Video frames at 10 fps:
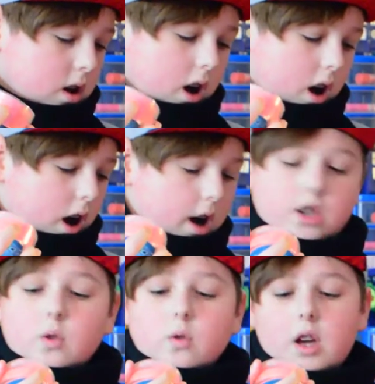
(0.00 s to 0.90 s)
Uh,
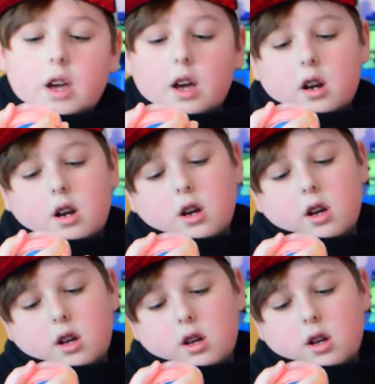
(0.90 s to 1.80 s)
you can,
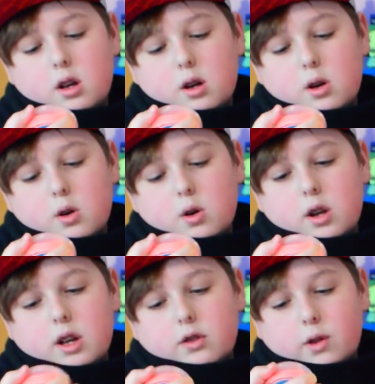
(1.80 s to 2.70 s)

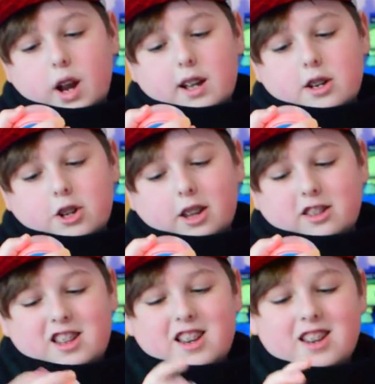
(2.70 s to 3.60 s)
do not ingest,